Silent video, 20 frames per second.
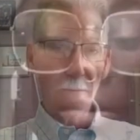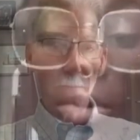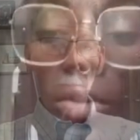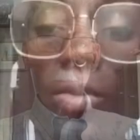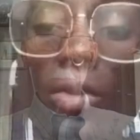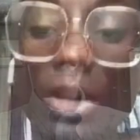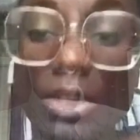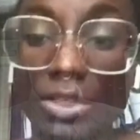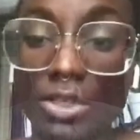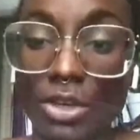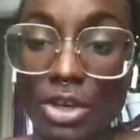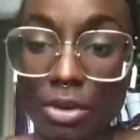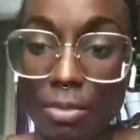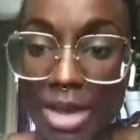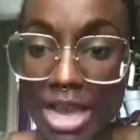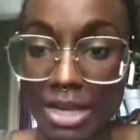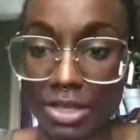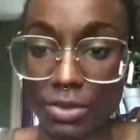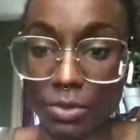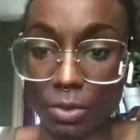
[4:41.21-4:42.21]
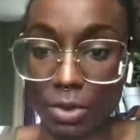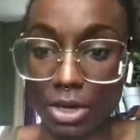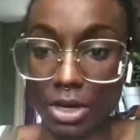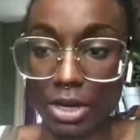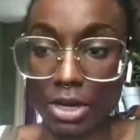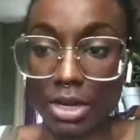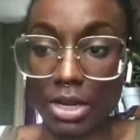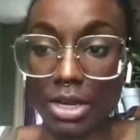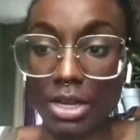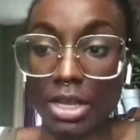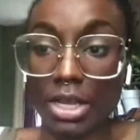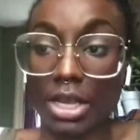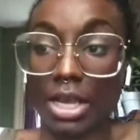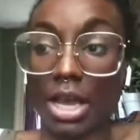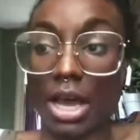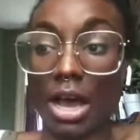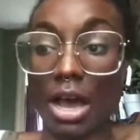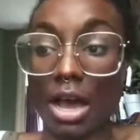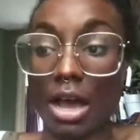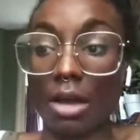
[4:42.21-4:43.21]
People want to go back to work,
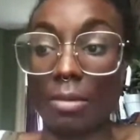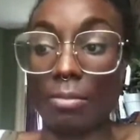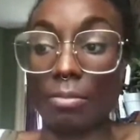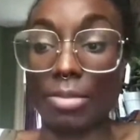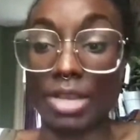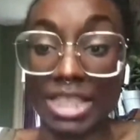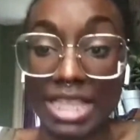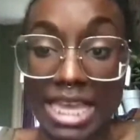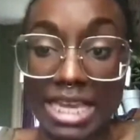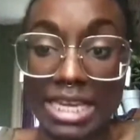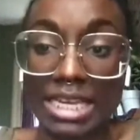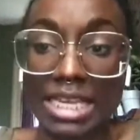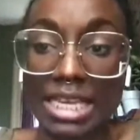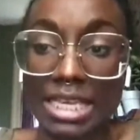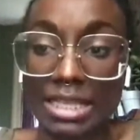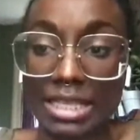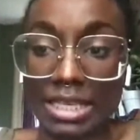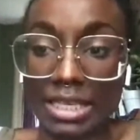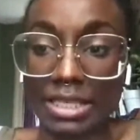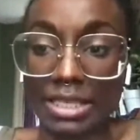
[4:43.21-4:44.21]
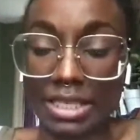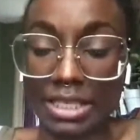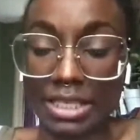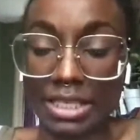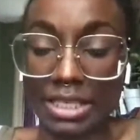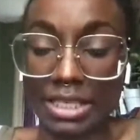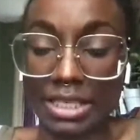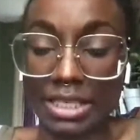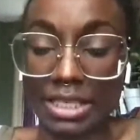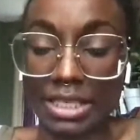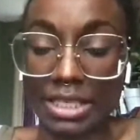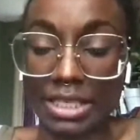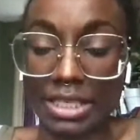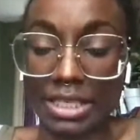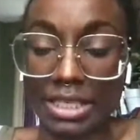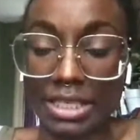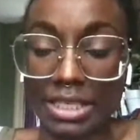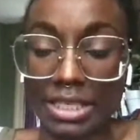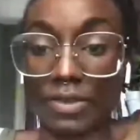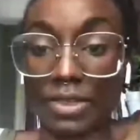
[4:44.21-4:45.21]
but they need this federal
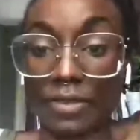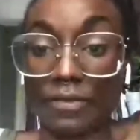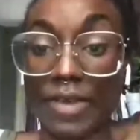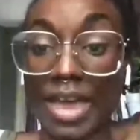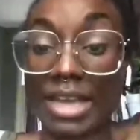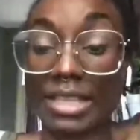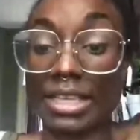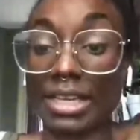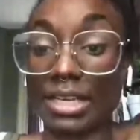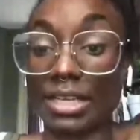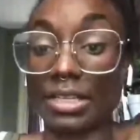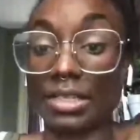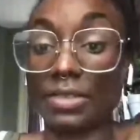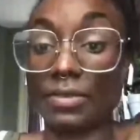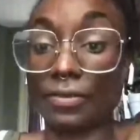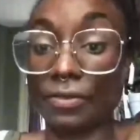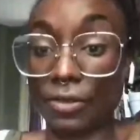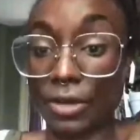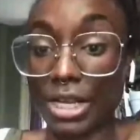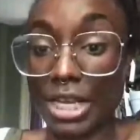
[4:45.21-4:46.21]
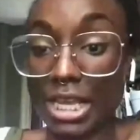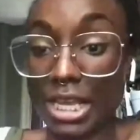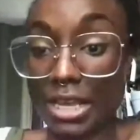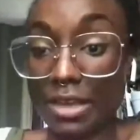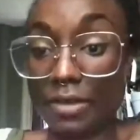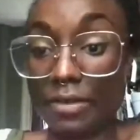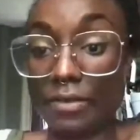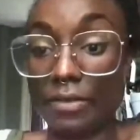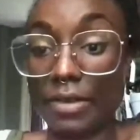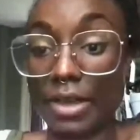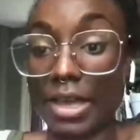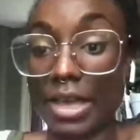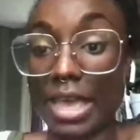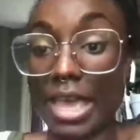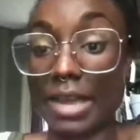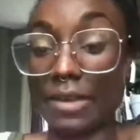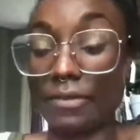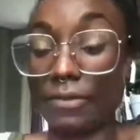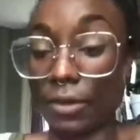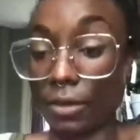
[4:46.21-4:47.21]
relief. And the fact that it is free
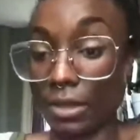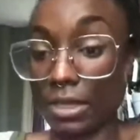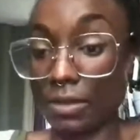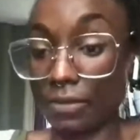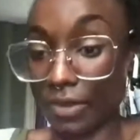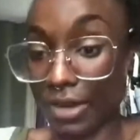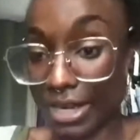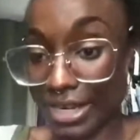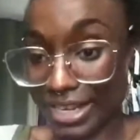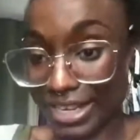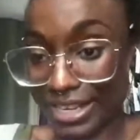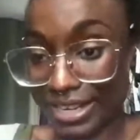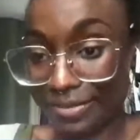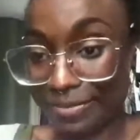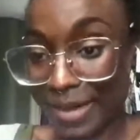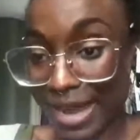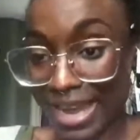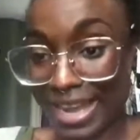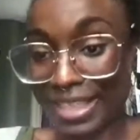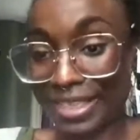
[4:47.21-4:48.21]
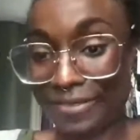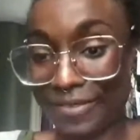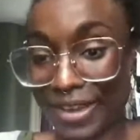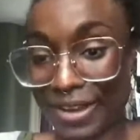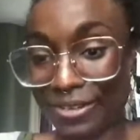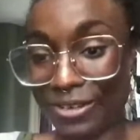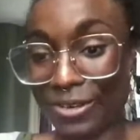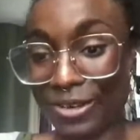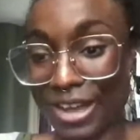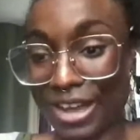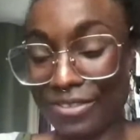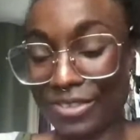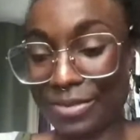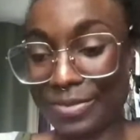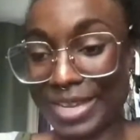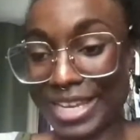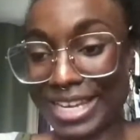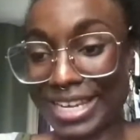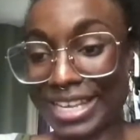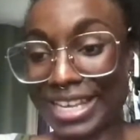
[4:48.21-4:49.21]
and fully funded by the federal
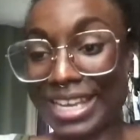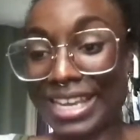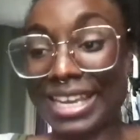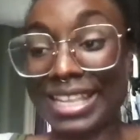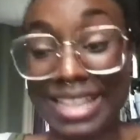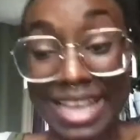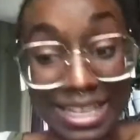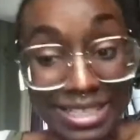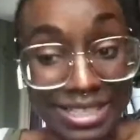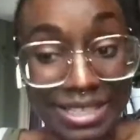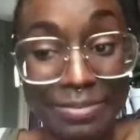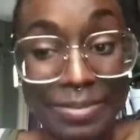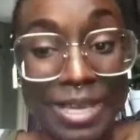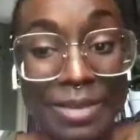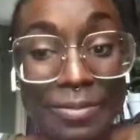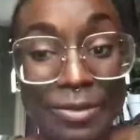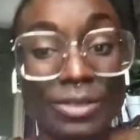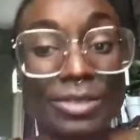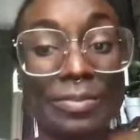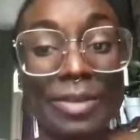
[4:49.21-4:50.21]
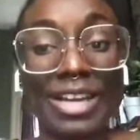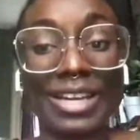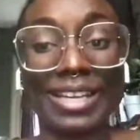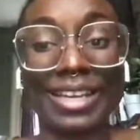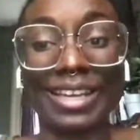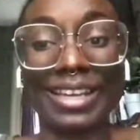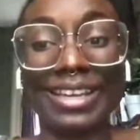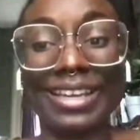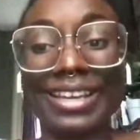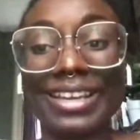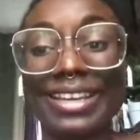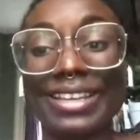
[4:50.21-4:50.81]
government, that's the people's money.